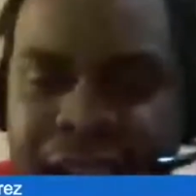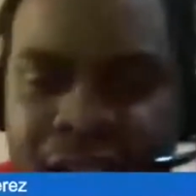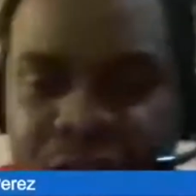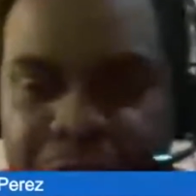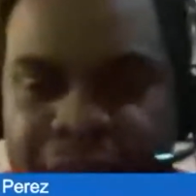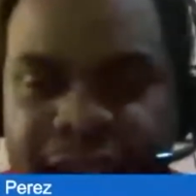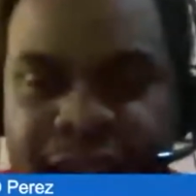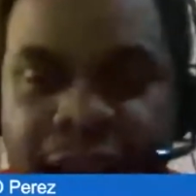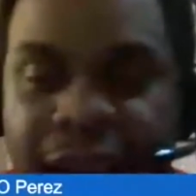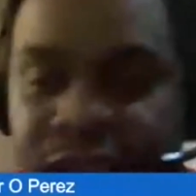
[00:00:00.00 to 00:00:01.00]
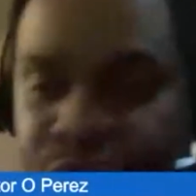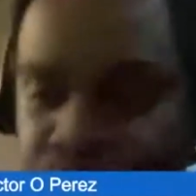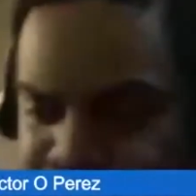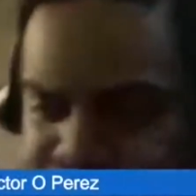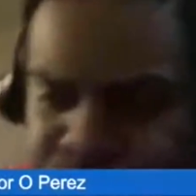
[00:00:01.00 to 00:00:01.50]
of Penn High School.
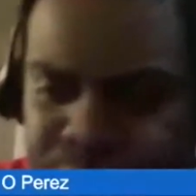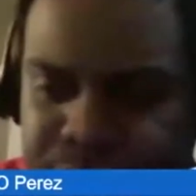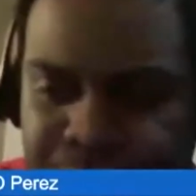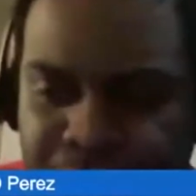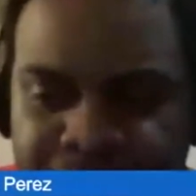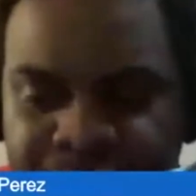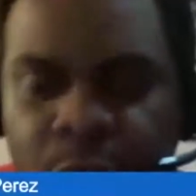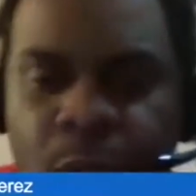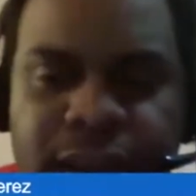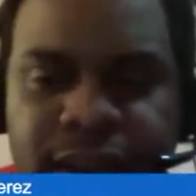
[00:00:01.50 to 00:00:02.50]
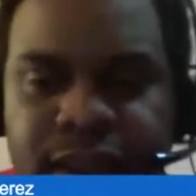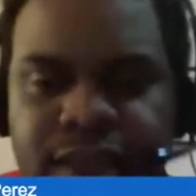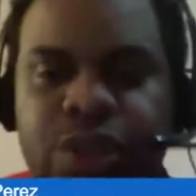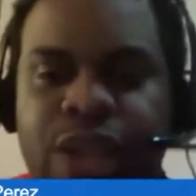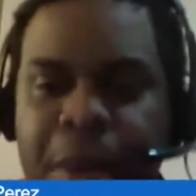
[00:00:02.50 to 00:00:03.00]
He then went to
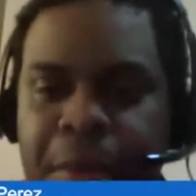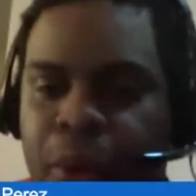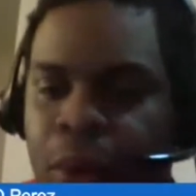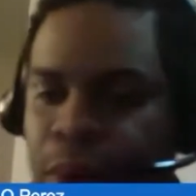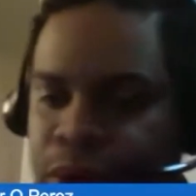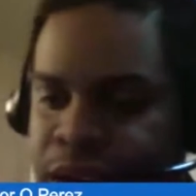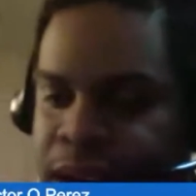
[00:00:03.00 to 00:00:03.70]
Davenport